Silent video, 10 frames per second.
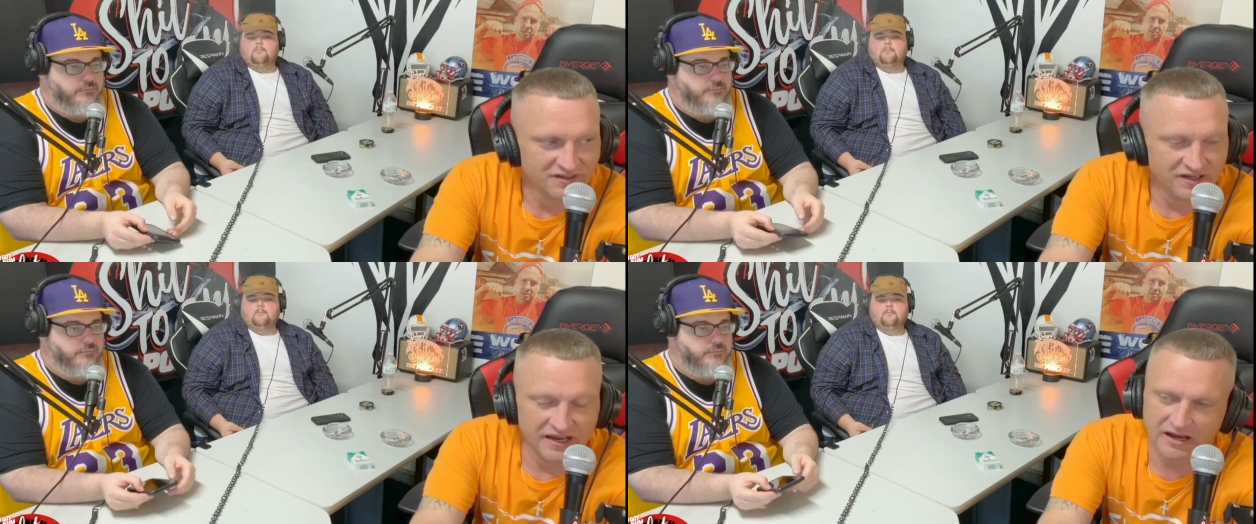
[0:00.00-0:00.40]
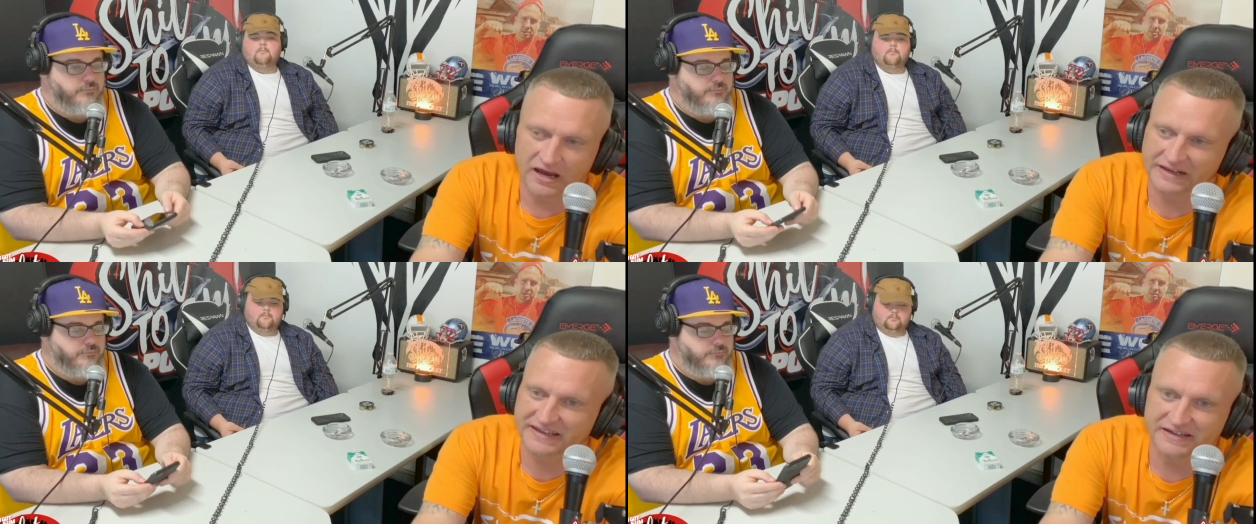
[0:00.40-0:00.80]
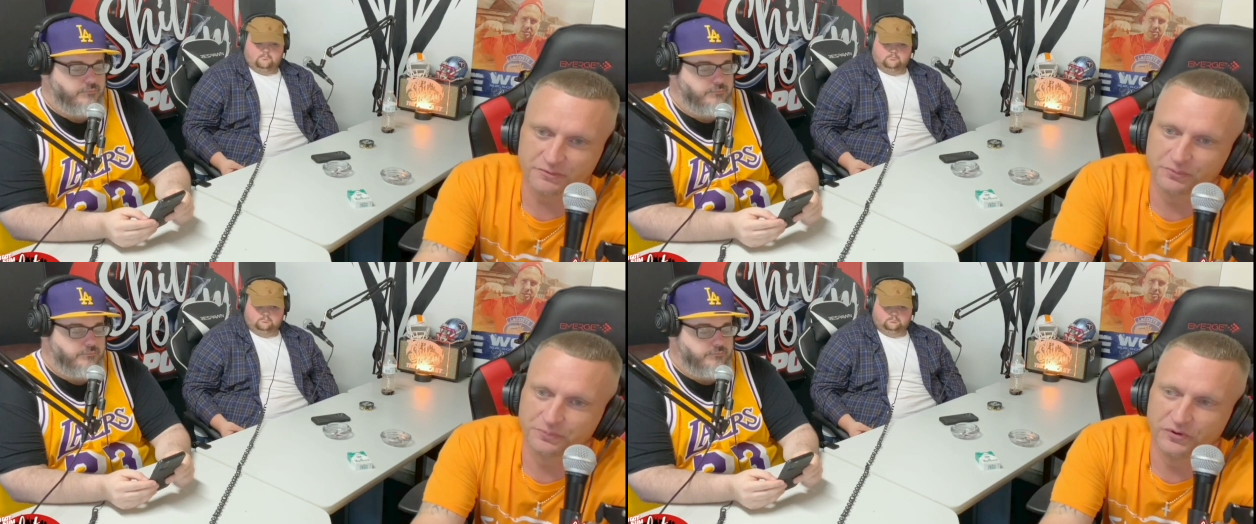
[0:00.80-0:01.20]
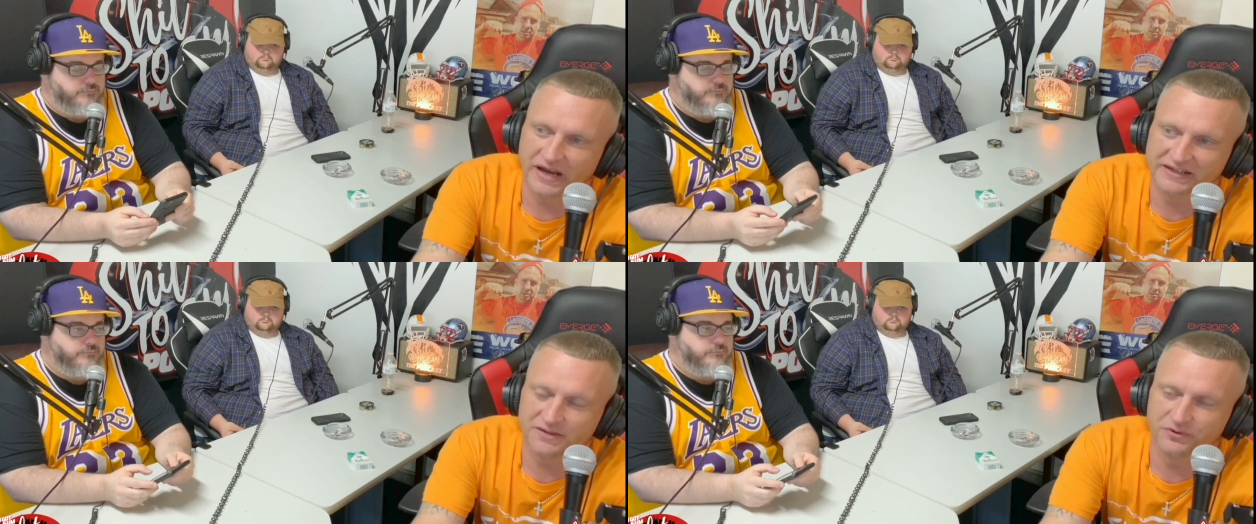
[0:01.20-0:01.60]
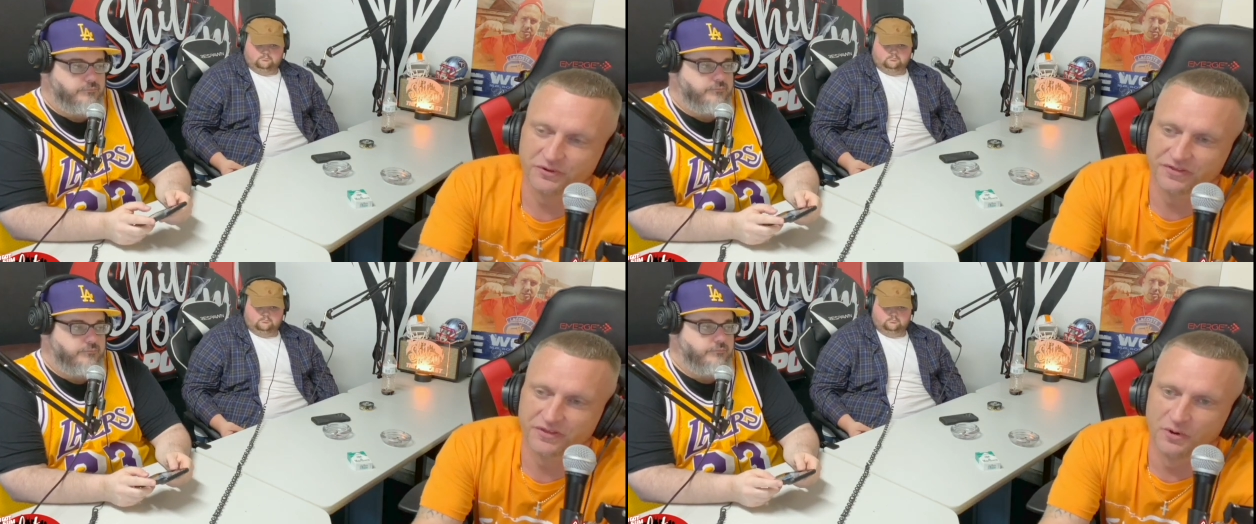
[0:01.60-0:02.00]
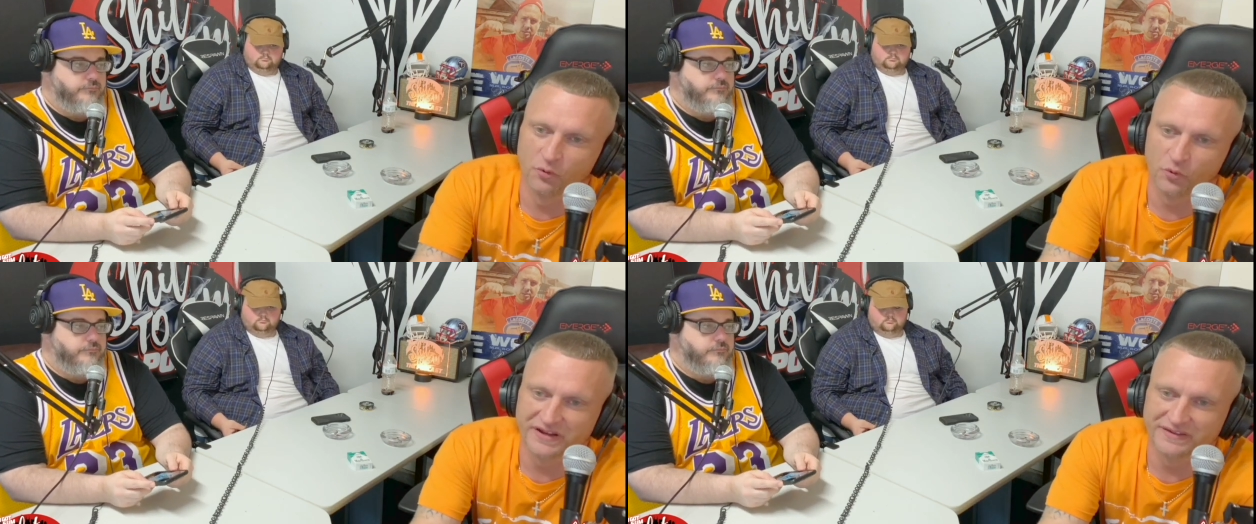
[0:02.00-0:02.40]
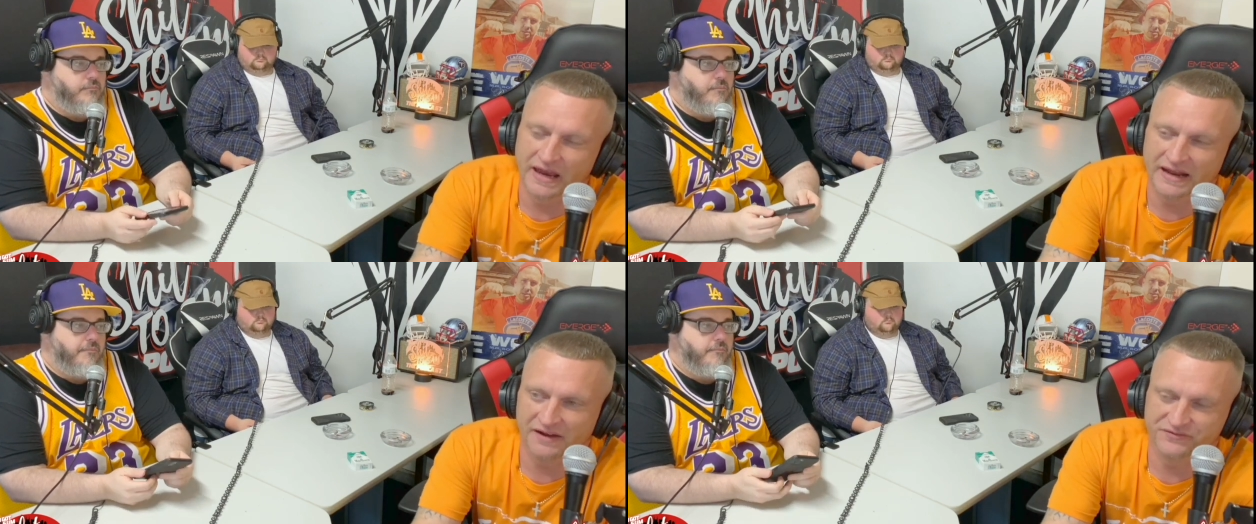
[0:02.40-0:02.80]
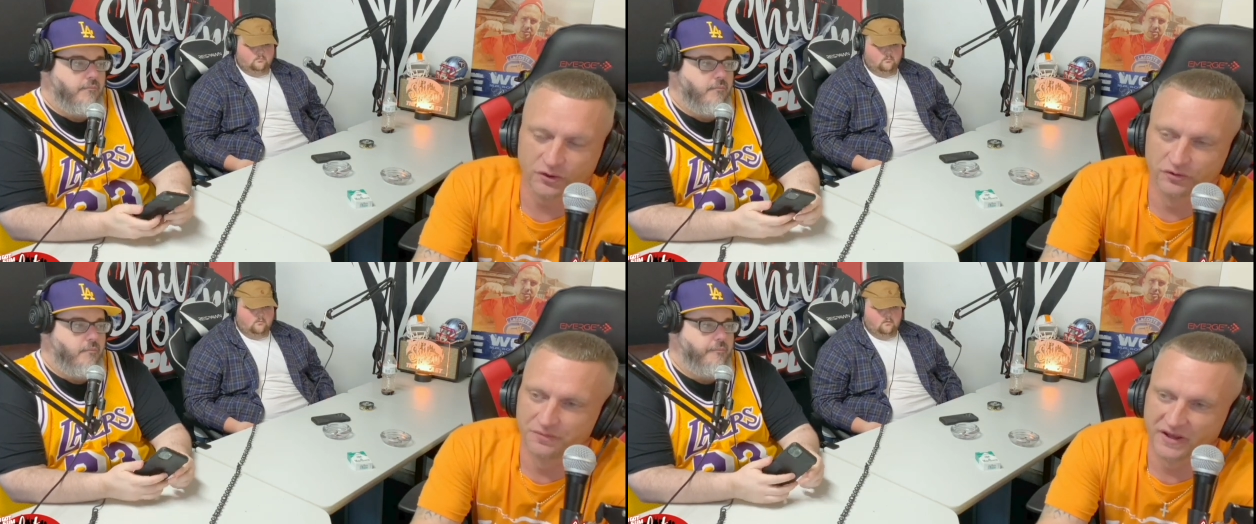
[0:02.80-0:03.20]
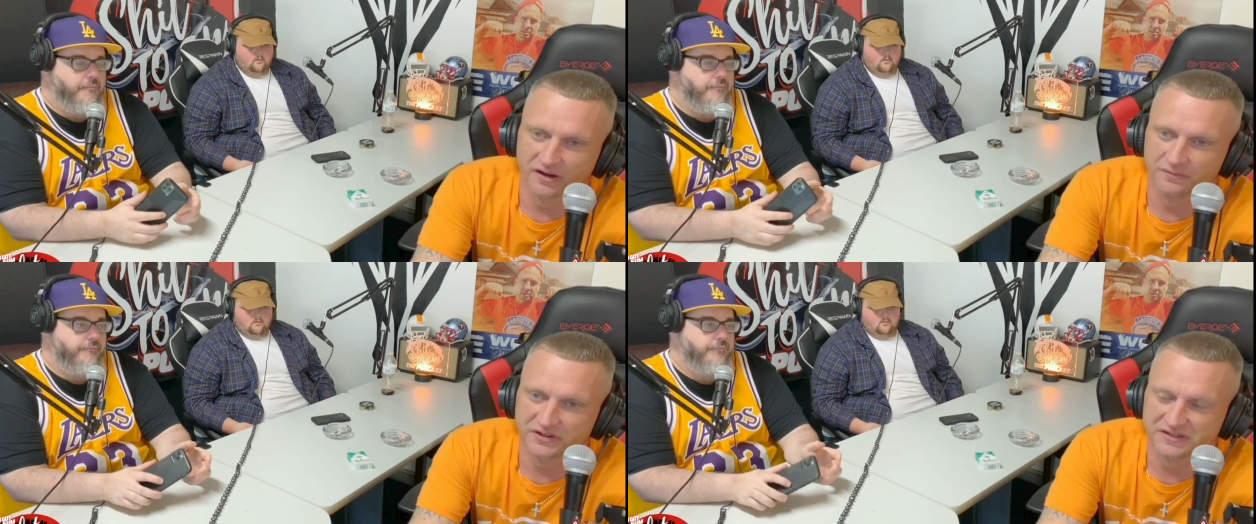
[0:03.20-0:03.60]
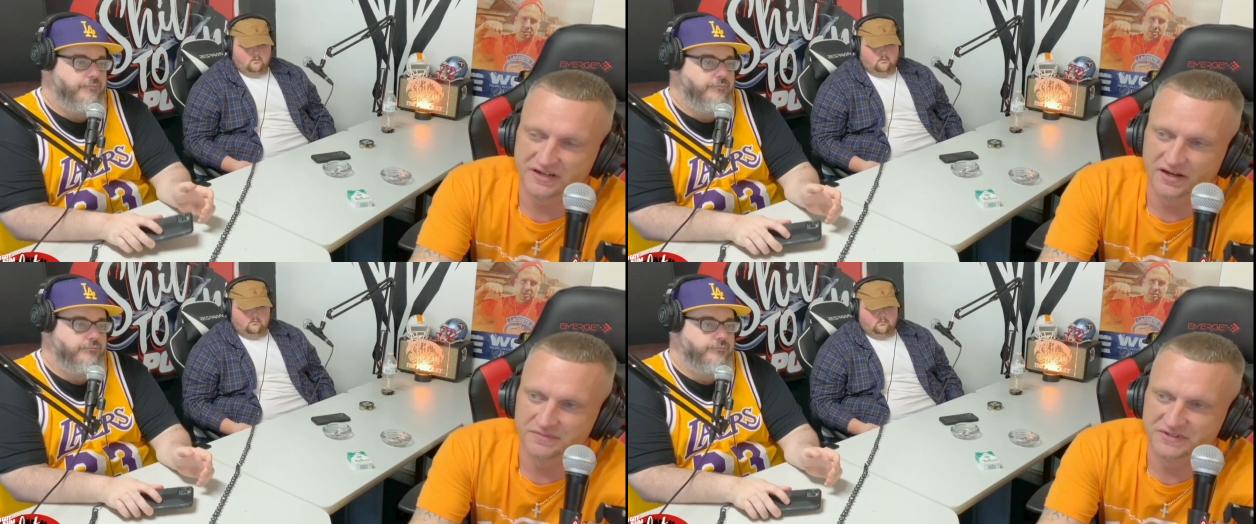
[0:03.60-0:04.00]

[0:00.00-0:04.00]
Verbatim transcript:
Speaker 1: And I, I can't put I can't put a thumb on when that and I've told him that a million times,